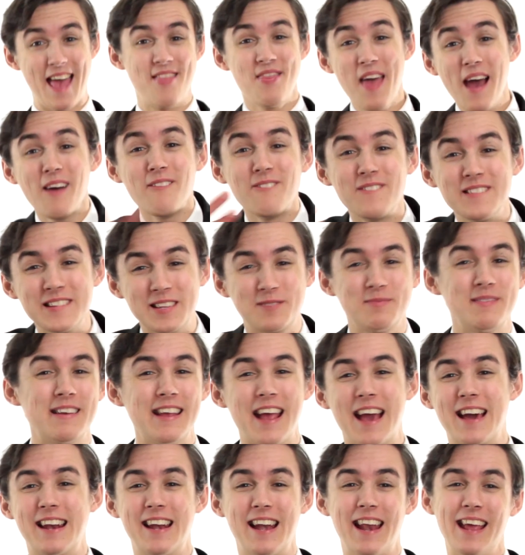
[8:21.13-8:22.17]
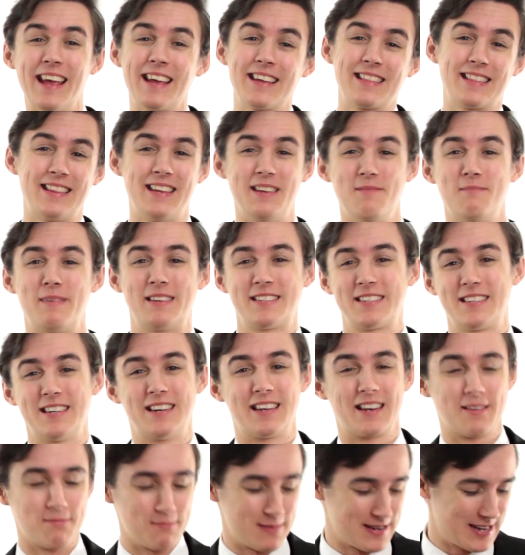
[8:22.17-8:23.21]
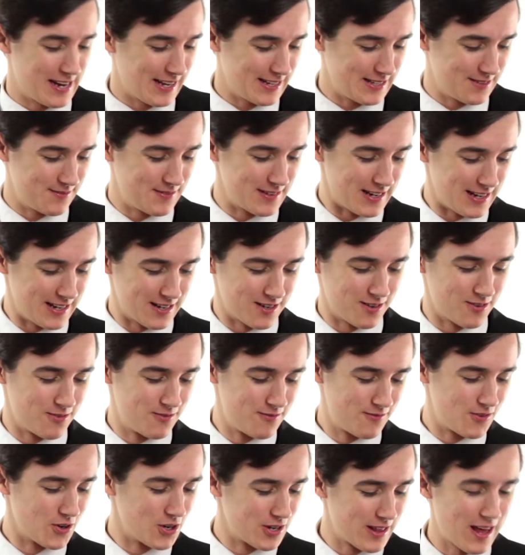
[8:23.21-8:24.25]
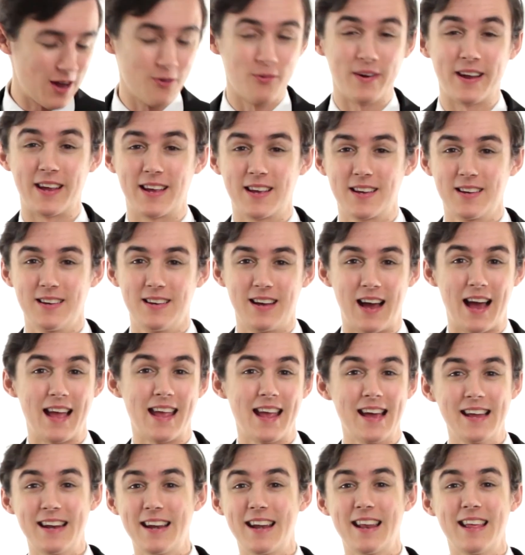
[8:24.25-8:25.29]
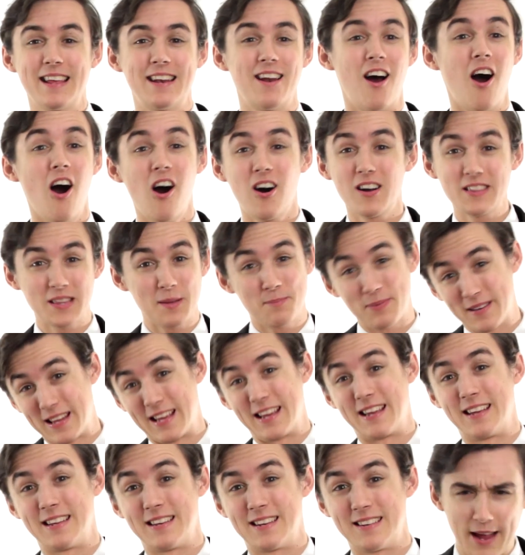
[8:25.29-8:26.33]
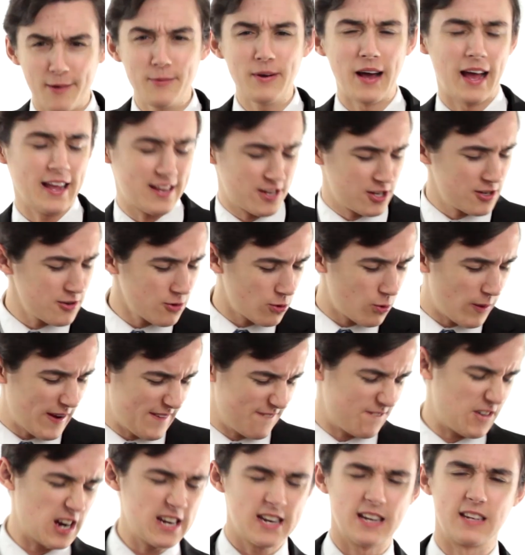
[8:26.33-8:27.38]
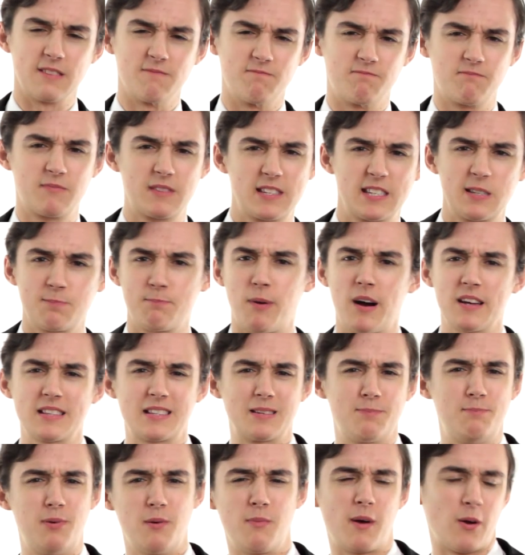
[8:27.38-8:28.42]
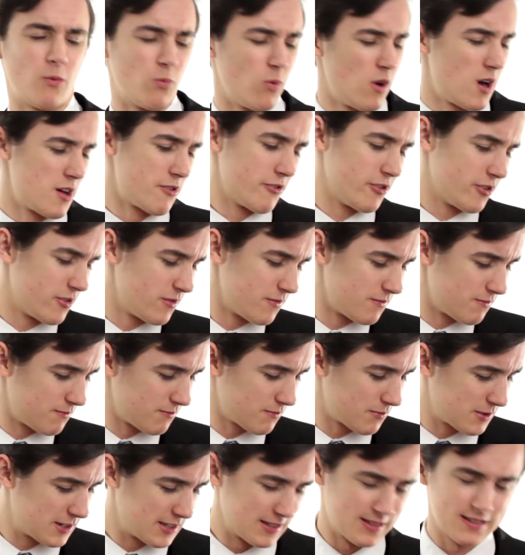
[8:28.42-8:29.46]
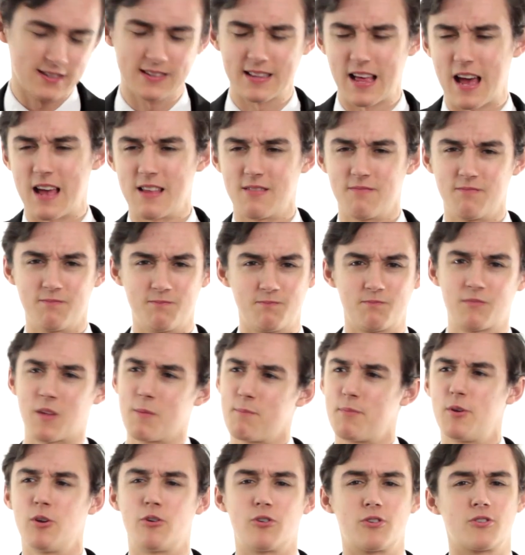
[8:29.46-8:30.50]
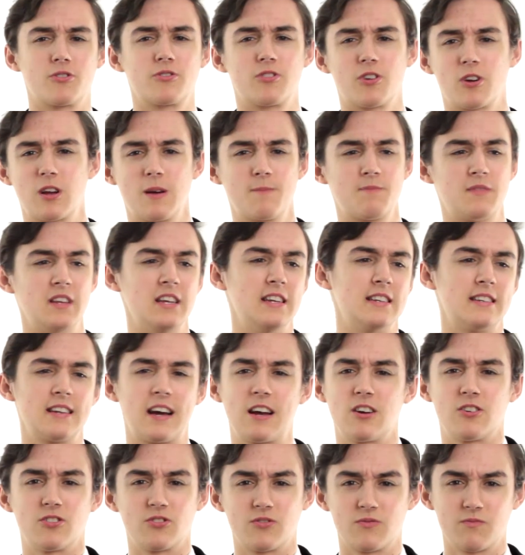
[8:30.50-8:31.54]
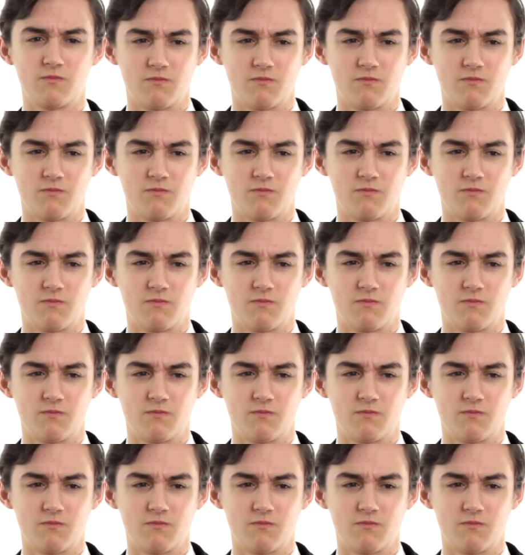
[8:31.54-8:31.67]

And that was me editing the Messianic Mondays video for that week. I edited on the plane. It, I couldn't quite find a spot to put my water because that computer took up the entire